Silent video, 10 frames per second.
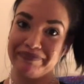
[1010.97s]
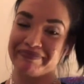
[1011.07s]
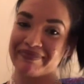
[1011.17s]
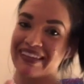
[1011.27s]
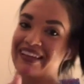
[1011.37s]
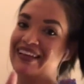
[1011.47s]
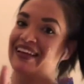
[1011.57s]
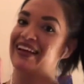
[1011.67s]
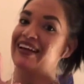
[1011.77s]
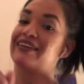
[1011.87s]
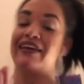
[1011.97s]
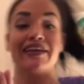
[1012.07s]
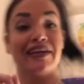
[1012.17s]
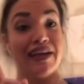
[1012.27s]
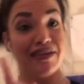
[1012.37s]
Okay.
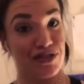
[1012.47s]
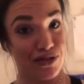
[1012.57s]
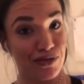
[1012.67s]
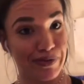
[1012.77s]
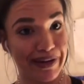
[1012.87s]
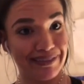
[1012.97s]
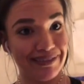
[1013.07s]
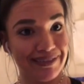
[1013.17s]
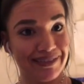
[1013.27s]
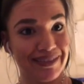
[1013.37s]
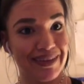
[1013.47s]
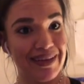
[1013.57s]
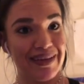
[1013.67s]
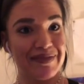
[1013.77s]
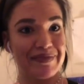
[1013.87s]
Getting into the ring,
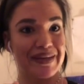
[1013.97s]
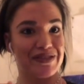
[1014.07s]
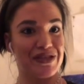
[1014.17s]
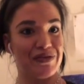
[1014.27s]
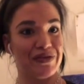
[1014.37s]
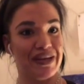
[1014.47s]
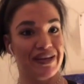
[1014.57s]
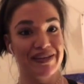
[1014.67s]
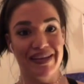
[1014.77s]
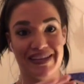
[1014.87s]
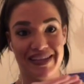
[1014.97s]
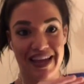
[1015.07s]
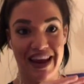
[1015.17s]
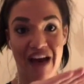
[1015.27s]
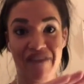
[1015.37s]
because it is
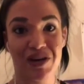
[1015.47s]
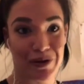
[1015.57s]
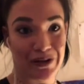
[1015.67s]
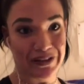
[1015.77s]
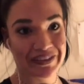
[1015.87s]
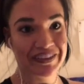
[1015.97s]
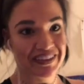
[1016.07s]
inevitable.